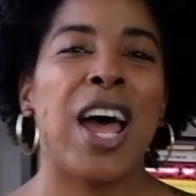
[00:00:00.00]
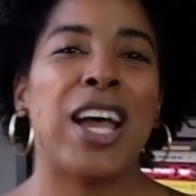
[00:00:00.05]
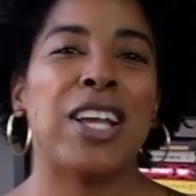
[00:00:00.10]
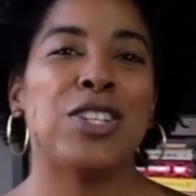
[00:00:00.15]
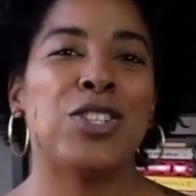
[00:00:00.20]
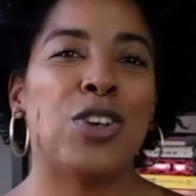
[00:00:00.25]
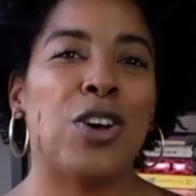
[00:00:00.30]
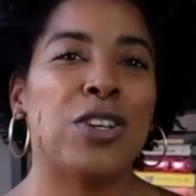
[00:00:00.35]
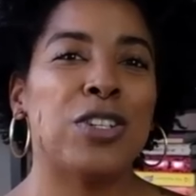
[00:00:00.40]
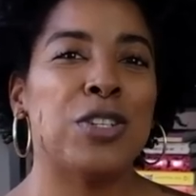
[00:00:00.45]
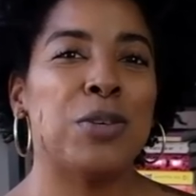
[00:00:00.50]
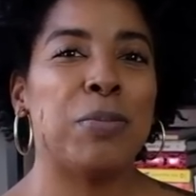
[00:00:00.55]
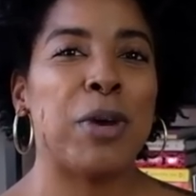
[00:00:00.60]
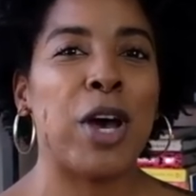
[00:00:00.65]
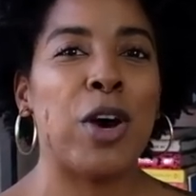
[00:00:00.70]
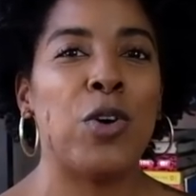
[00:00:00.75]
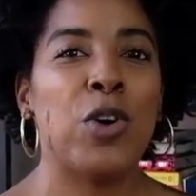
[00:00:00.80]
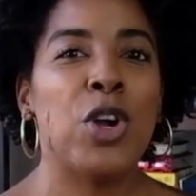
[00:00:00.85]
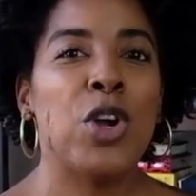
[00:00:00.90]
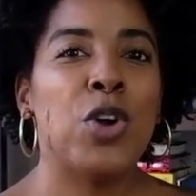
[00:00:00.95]
I talked
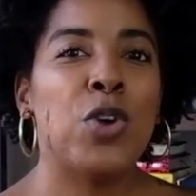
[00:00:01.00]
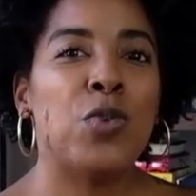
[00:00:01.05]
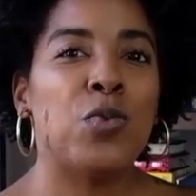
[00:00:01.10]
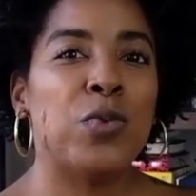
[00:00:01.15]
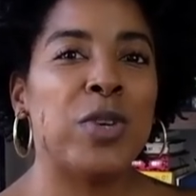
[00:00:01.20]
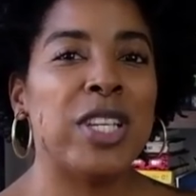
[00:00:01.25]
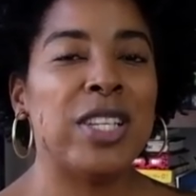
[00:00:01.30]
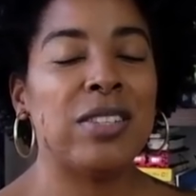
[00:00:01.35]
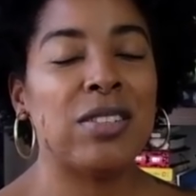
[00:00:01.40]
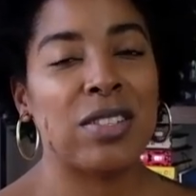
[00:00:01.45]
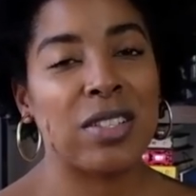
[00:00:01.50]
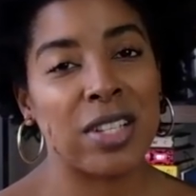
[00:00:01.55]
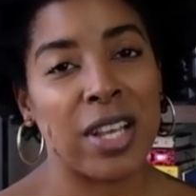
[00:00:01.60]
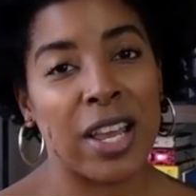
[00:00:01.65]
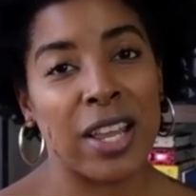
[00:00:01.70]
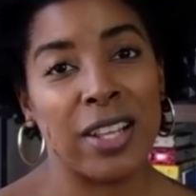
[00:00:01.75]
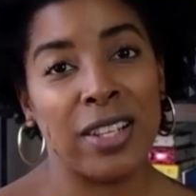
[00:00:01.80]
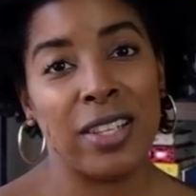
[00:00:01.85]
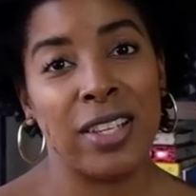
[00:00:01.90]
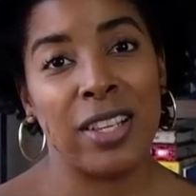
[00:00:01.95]
about
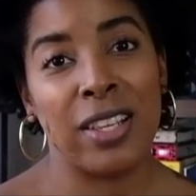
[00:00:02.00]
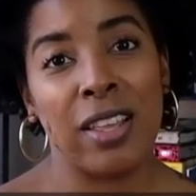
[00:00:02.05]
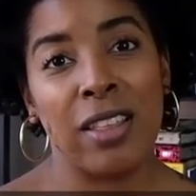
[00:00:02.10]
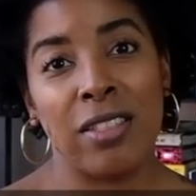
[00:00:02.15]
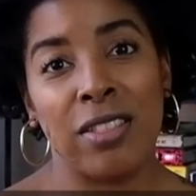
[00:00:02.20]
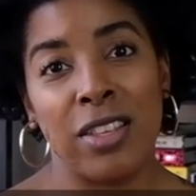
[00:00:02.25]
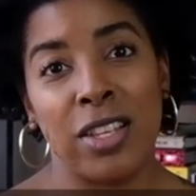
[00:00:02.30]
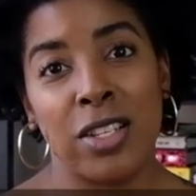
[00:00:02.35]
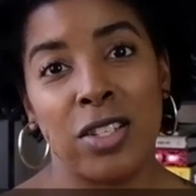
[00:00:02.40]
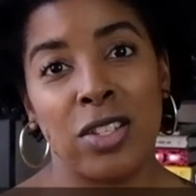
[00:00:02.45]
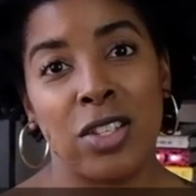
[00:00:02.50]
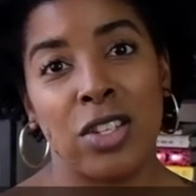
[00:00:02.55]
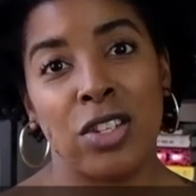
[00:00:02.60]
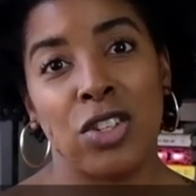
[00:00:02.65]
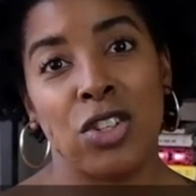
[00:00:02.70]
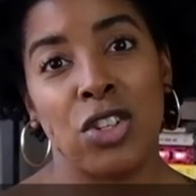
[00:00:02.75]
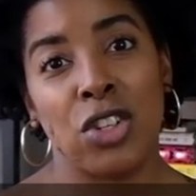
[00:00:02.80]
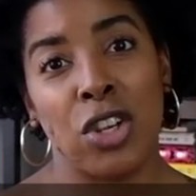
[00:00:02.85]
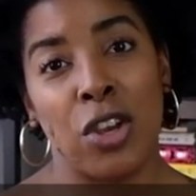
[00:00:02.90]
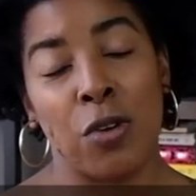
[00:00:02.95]
restyling this
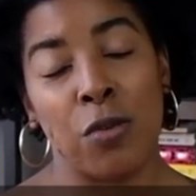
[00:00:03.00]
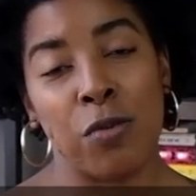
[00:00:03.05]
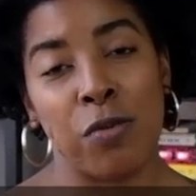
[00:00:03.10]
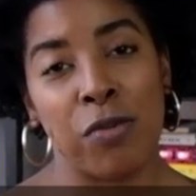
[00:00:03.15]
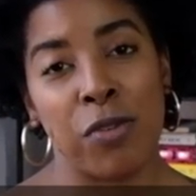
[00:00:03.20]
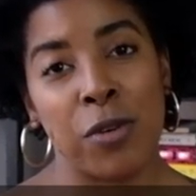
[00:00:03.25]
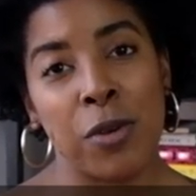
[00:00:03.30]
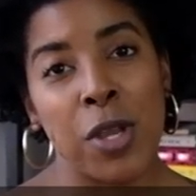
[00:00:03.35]
shelf.